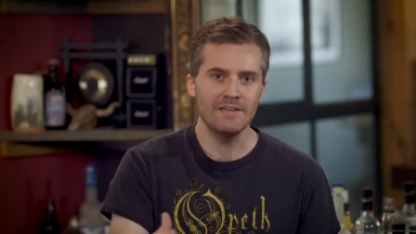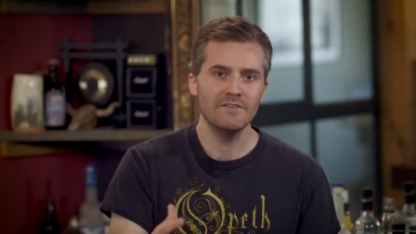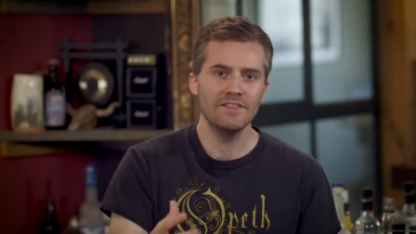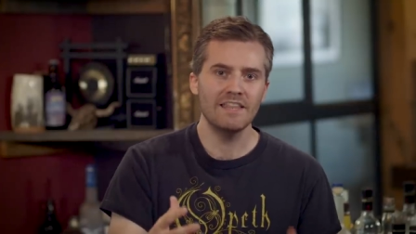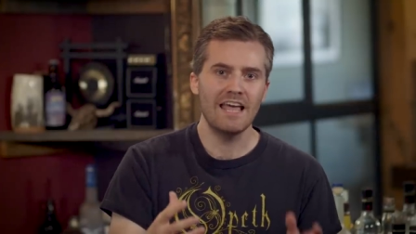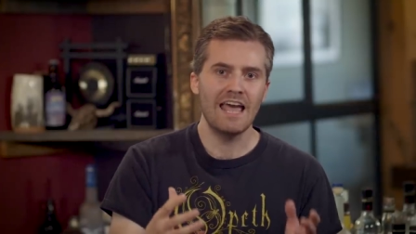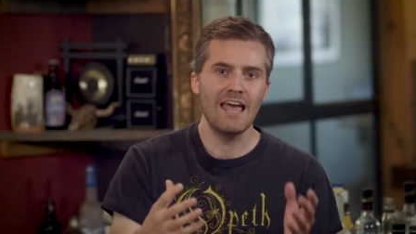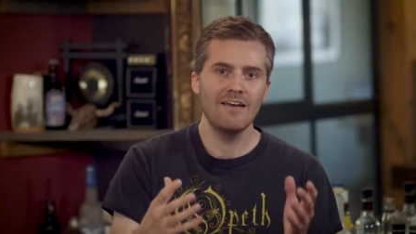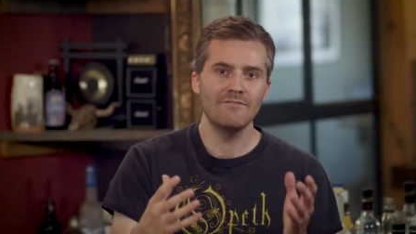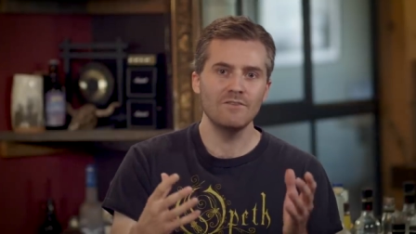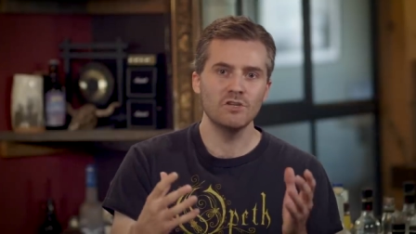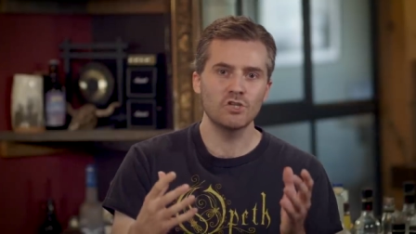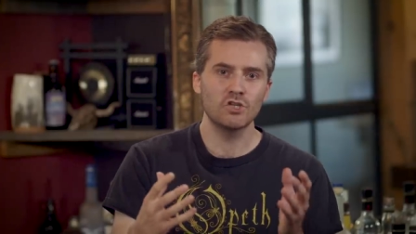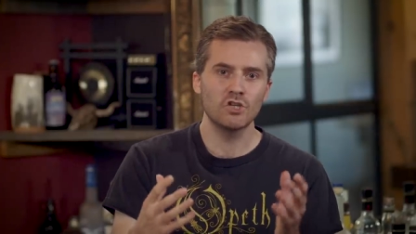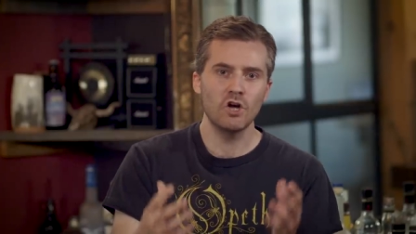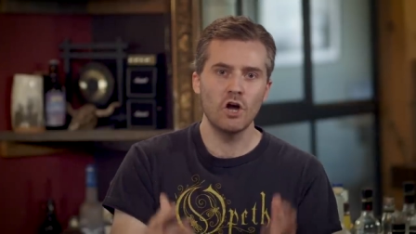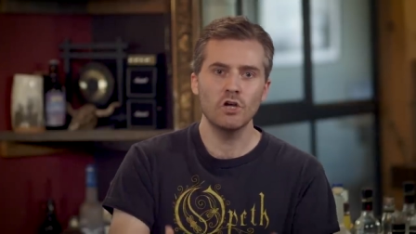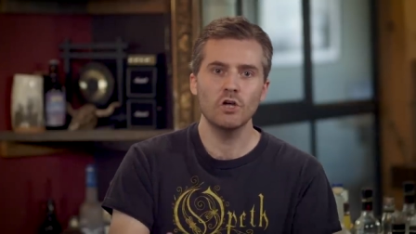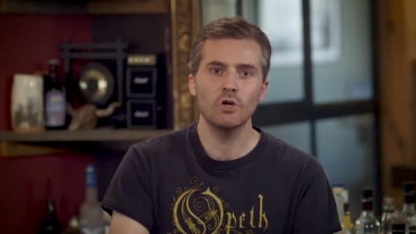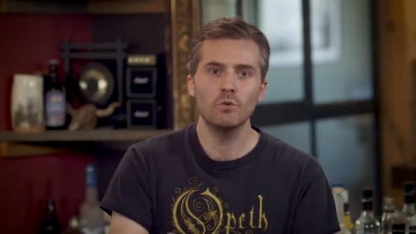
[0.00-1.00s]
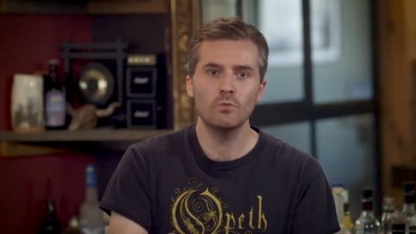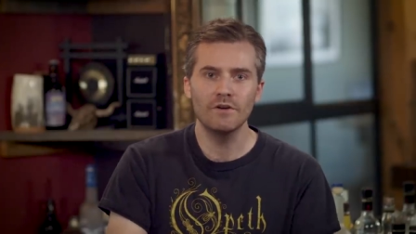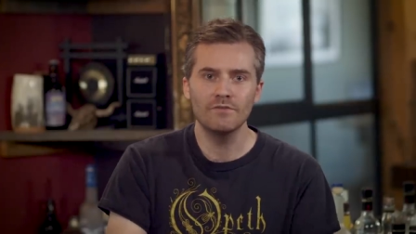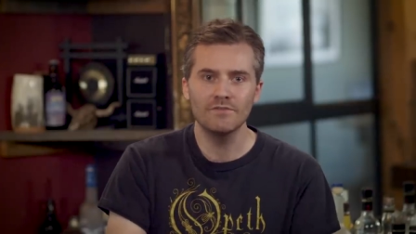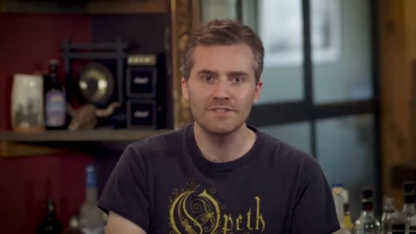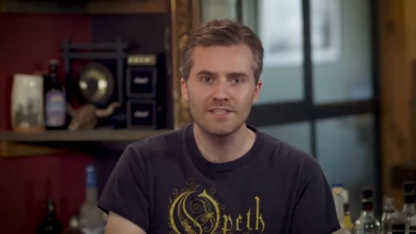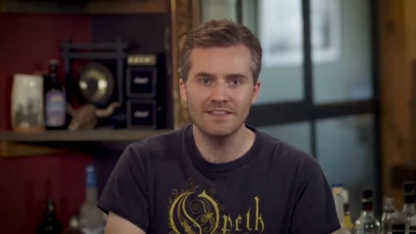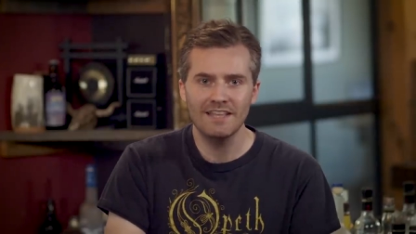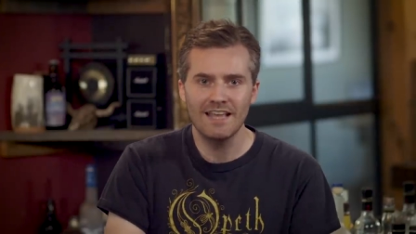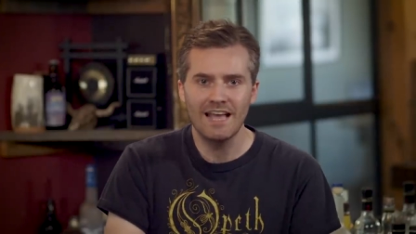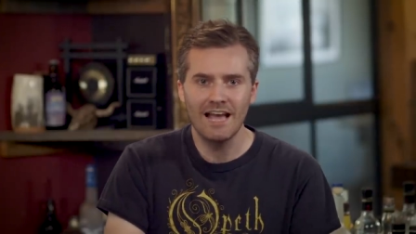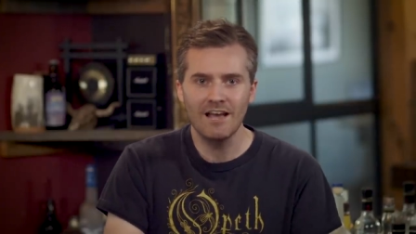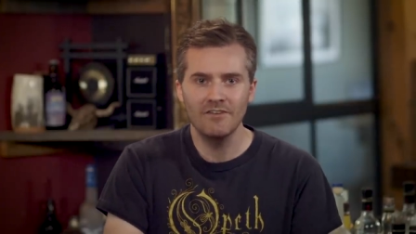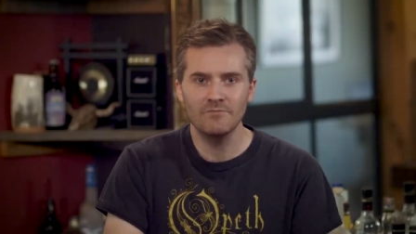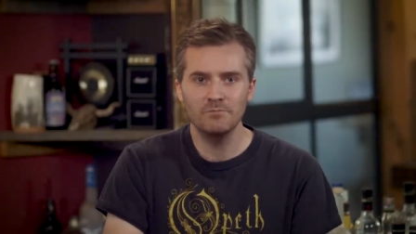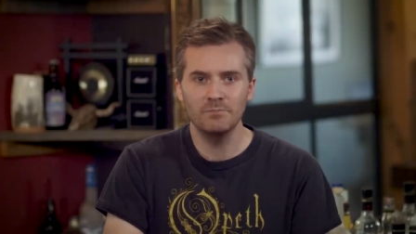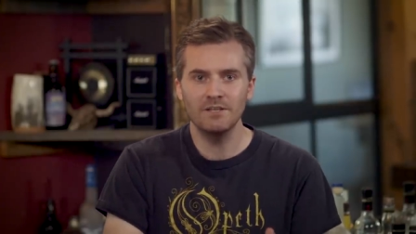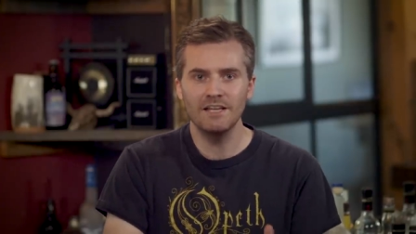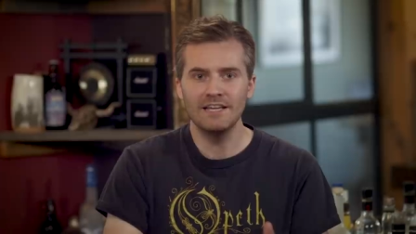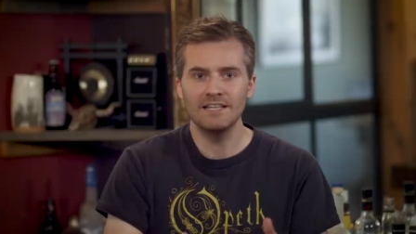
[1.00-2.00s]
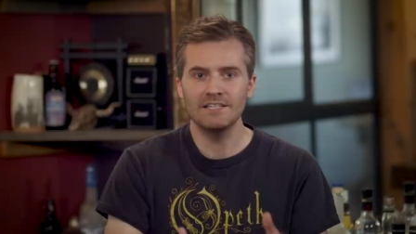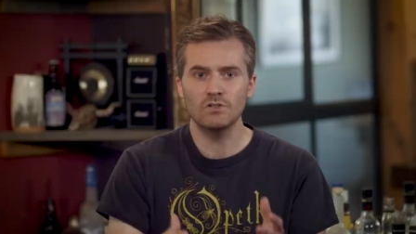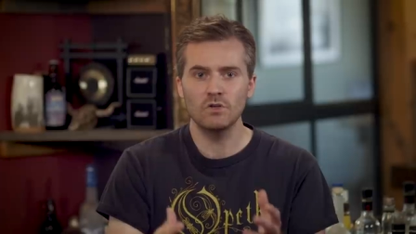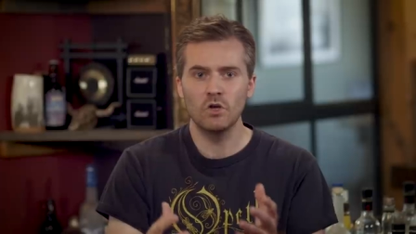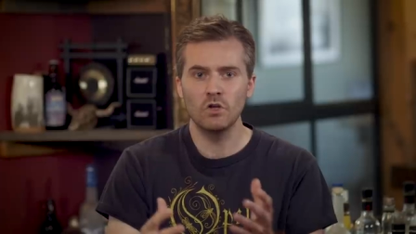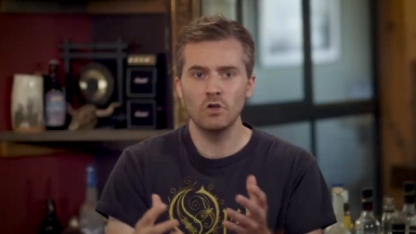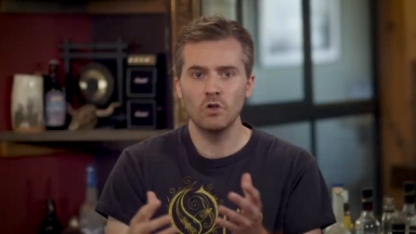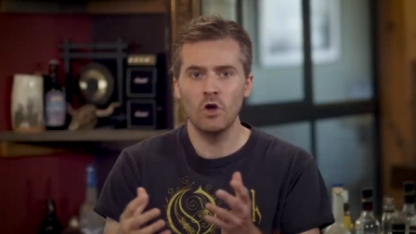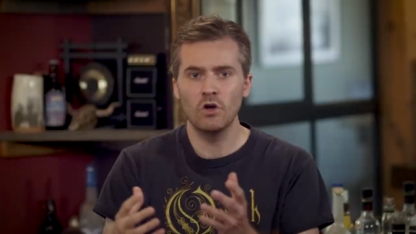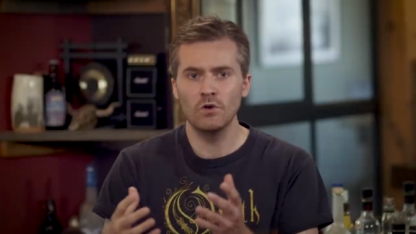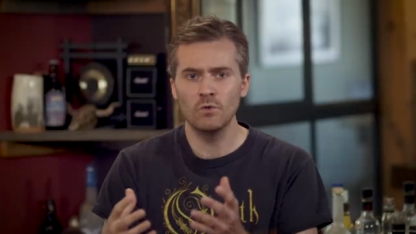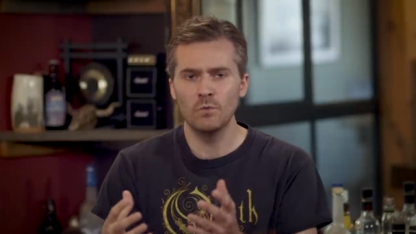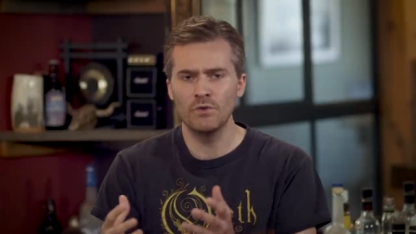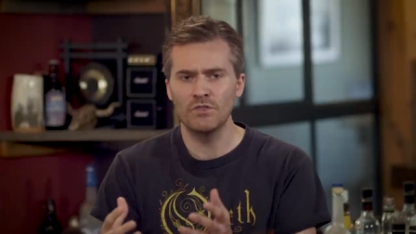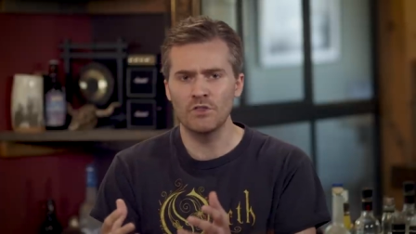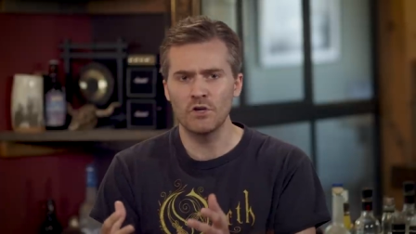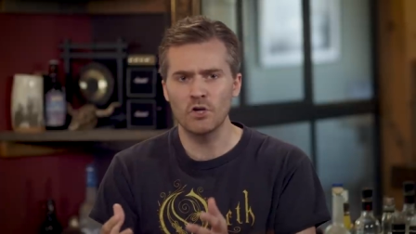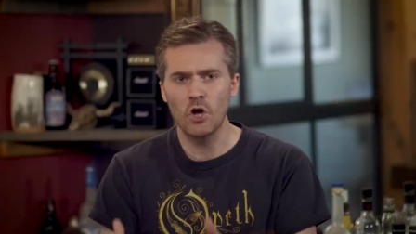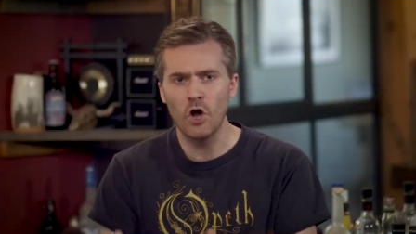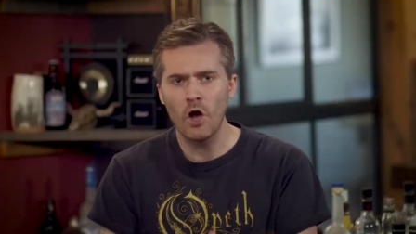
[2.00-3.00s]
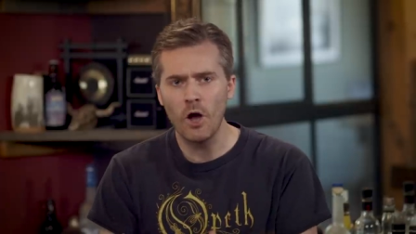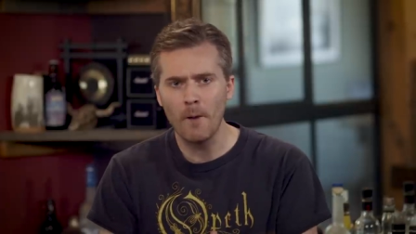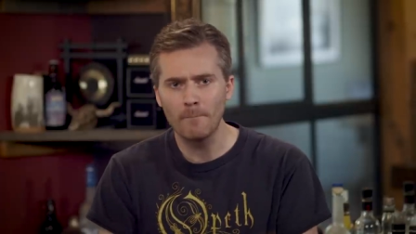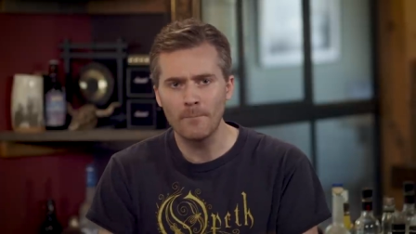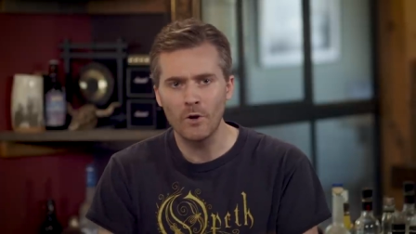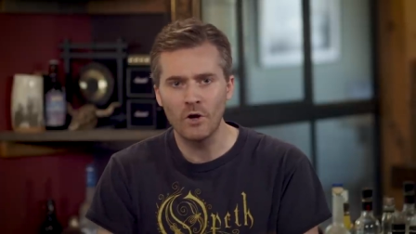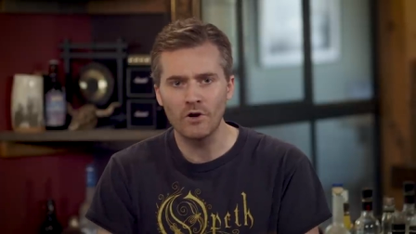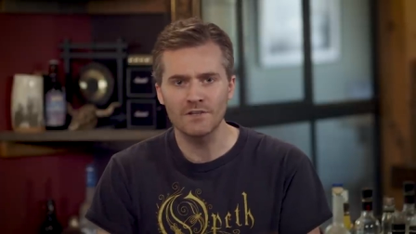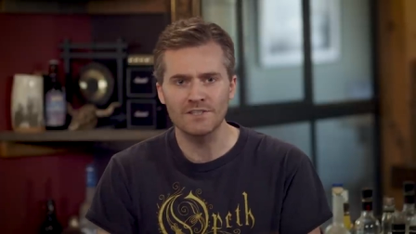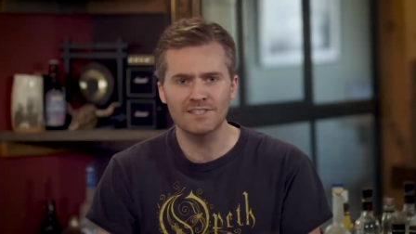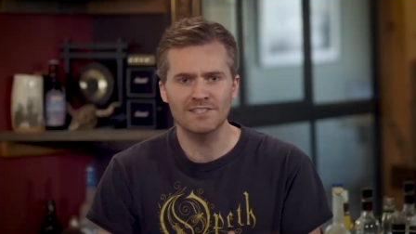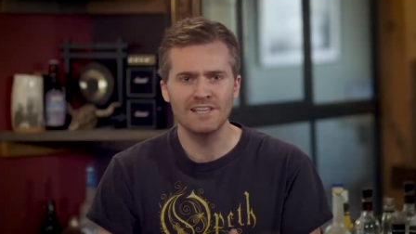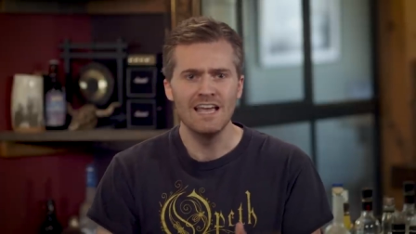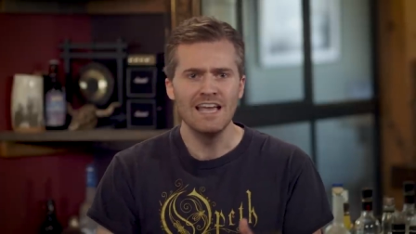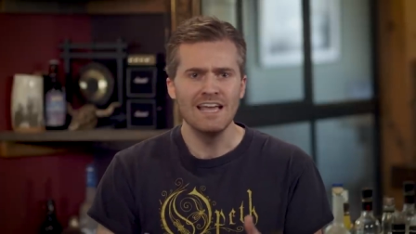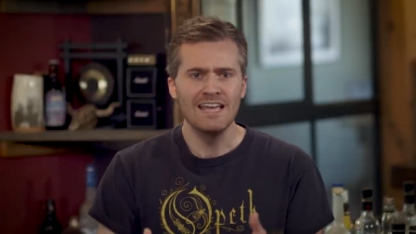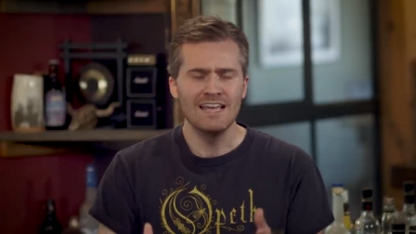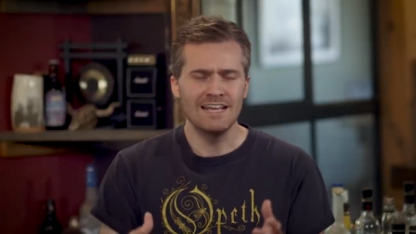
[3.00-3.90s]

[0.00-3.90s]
even the heavy chugging riffs that they have placed along with the calm parts,